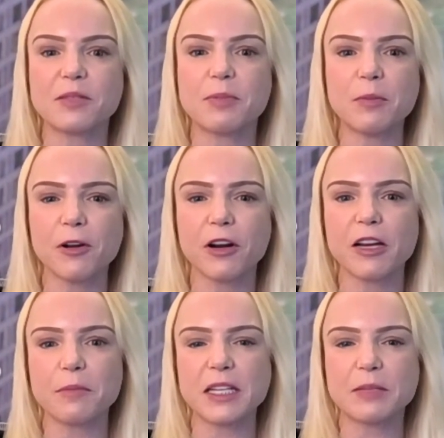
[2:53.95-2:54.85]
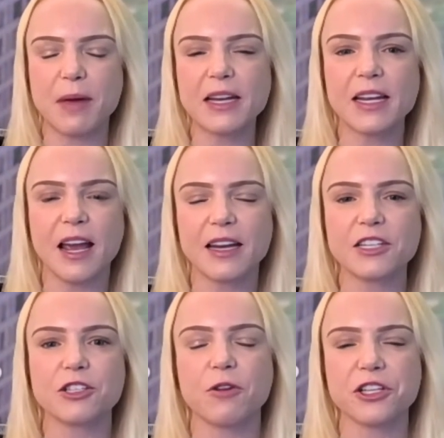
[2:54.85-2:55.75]
people are going to be spending any
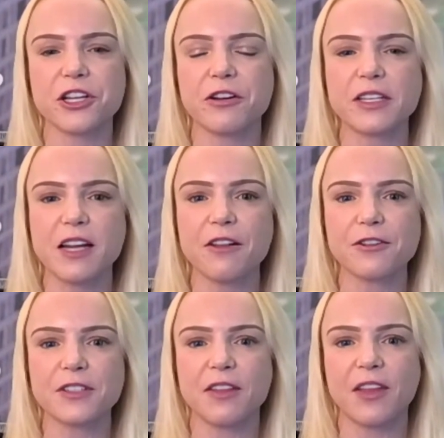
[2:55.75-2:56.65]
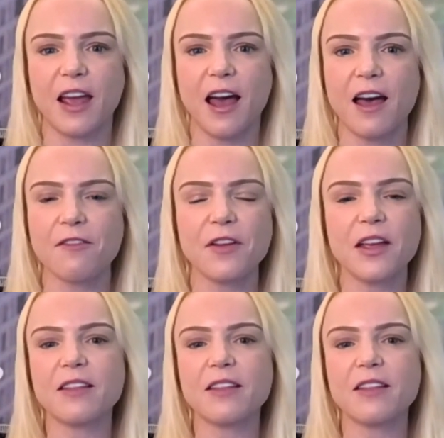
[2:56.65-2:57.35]
discretionary dollars that they have,